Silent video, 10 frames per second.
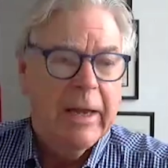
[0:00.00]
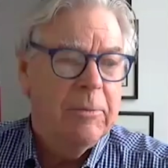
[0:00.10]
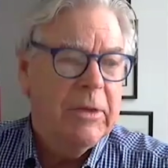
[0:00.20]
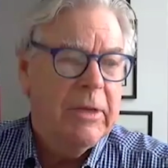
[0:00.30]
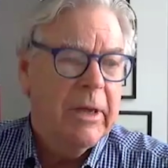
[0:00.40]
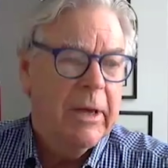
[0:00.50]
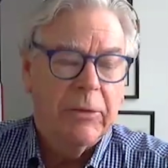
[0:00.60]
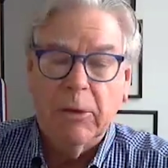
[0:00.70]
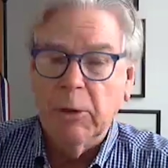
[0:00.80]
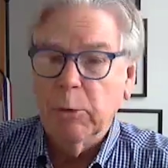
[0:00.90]
I am
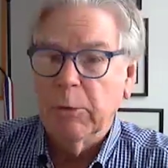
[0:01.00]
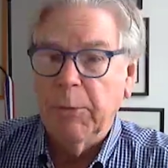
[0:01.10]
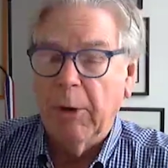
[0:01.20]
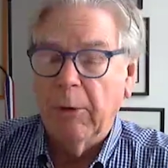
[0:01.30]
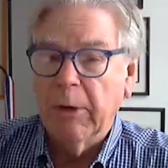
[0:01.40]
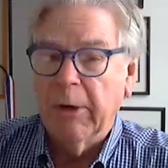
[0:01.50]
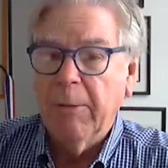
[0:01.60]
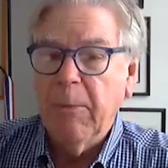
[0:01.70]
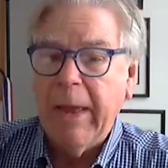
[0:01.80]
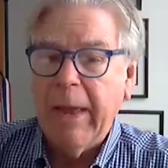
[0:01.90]
the leeward boat, and
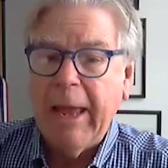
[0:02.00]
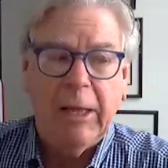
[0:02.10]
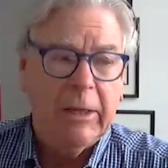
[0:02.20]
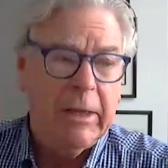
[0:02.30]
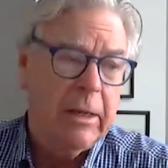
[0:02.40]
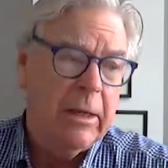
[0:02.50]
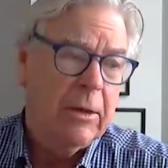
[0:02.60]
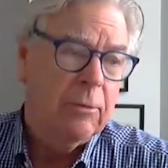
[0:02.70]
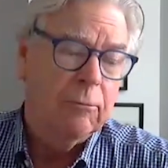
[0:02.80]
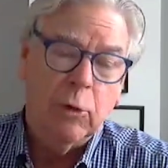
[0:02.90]
I'm
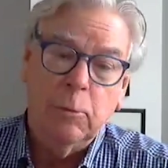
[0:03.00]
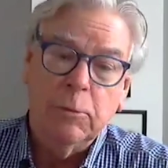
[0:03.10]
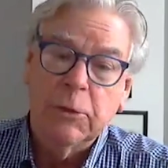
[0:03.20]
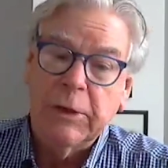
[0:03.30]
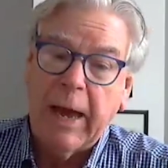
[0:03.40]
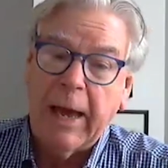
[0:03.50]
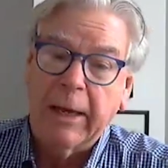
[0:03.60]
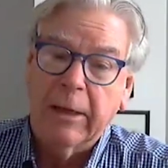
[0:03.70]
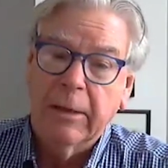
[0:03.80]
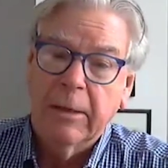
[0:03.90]
hailing room to
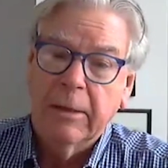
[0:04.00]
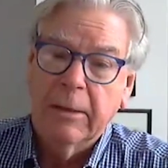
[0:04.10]
tack.